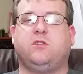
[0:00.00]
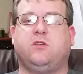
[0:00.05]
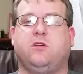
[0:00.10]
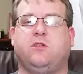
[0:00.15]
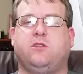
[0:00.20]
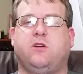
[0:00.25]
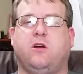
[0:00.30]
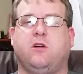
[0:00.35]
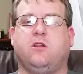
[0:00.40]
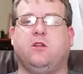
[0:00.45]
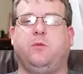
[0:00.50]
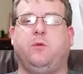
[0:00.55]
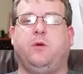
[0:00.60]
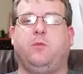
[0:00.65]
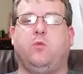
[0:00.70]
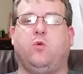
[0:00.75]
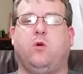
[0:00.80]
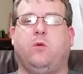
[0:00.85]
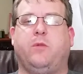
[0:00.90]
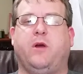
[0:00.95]
I was going to talk a little
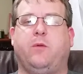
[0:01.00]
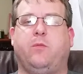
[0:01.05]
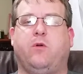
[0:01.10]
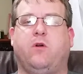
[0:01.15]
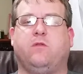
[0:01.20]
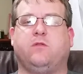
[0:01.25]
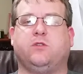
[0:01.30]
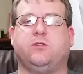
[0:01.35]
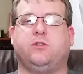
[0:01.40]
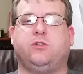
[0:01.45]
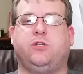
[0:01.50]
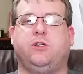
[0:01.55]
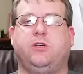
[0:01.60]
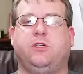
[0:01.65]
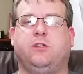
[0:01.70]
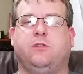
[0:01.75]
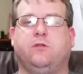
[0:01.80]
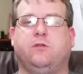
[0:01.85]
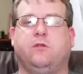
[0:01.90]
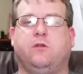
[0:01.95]
bit more about Marvel's of
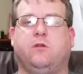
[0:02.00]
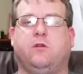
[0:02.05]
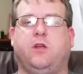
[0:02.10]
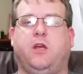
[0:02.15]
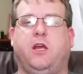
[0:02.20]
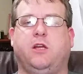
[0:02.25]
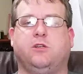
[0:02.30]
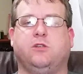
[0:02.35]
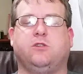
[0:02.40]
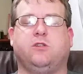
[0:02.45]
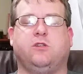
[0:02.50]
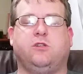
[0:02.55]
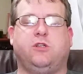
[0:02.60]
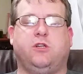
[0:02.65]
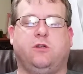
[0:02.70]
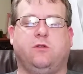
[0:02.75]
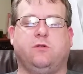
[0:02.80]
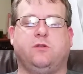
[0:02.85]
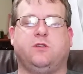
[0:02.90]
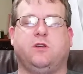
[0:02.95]
Shield, or Agents of
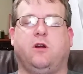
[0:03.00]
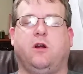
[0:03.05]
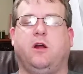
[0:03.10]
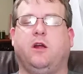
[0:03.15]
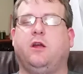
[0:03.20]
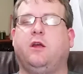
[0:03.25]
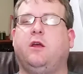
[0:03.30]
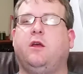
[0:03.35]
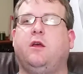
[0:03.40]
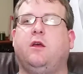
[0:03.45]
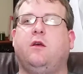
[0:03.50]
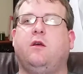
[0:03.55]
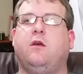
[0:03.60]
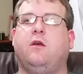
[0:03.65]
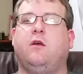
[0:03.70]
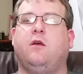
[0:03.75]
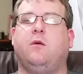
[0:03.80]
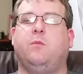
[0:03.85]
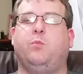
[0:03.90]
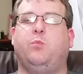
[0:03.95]
Shield, sorry,
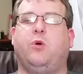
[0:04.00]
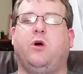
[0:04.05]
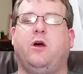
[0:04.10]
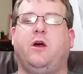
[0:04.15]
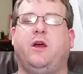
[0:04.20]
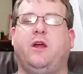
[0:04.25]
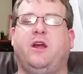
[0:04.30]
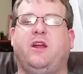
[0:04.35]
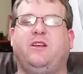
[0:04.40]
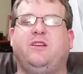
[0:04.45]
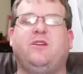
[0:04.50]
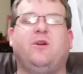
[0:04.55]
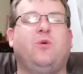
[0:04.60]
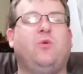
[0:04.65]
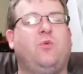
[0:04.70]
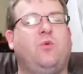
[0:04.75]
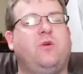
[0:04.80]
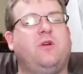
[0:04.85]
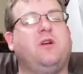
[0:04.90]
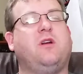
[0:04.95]
but I
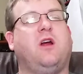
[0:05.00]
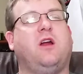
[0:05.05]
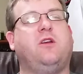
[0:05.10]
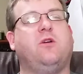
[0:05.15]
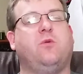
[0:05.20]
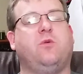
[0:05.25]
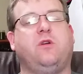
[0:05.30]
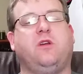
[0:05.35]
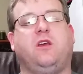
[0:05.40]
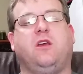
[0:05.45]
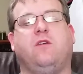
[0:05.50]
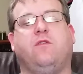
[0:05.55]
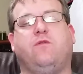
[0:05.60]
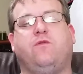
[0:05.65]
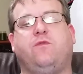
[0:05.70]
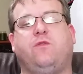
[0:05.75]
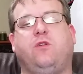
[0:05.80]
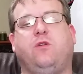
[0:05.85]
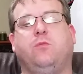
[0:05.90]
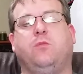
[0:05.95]
don't want to
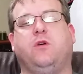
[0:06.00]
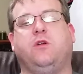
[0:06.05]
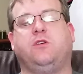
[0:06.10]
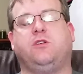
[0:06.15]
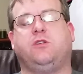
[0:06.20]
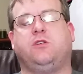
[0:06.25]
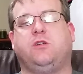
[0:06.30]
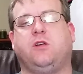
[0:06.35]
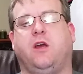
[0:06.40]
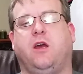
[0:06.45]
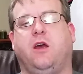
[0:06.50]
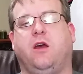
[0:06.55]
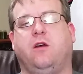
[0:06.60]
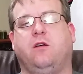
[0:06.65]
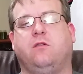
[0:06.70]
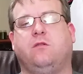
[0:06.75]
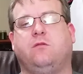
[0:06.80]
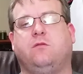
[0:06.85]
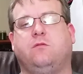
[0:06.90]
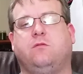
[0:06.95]
give too much
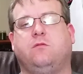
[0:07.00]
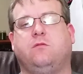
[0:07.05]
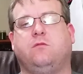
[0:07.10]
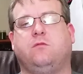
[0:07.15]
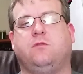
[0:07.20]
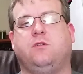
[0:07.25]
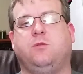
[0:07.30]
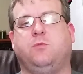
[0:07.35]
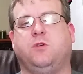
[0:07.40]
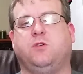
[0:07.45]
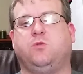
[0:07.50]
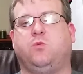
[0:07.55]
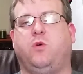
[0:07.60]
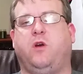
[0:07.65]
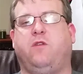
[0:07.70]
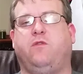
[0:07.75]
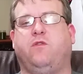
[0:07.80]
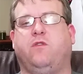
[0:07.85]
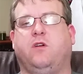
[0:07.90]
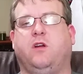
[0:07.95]

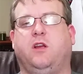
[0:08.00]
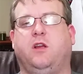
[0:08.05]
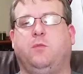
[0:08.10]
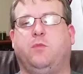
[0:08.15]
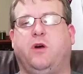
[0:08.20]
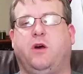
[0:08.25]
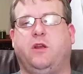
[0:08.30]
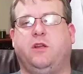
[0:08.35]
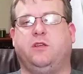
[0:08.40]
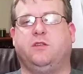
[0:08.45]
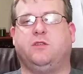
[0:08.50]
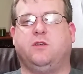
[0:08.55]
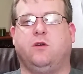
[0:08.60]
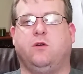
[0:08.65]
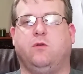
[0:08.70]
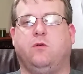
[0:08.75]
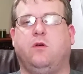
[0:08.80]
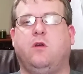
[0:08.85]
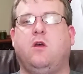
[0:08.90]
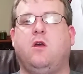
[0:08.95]
away for anybody,
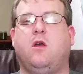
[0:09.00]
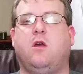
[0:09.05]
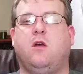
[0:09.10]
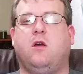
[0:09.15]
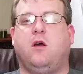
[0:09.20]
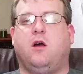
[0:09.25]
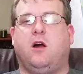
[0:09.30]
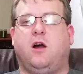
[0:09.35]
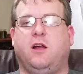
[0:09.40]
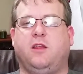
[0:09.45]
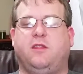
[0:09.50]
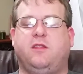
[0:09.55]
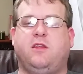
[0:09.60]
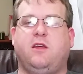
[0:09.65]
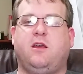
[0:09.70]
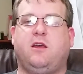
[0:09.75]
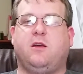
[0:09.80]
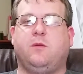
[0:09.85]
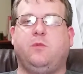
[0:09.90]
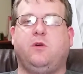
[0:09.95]
so I
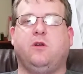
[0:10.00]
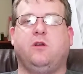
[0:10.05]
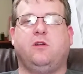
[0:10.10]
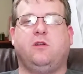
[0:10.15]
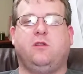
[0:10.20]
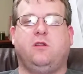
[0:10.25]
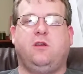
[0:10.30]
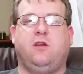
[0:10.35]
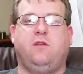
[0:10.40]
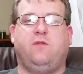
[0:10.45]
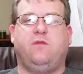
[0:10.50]
think I'm going to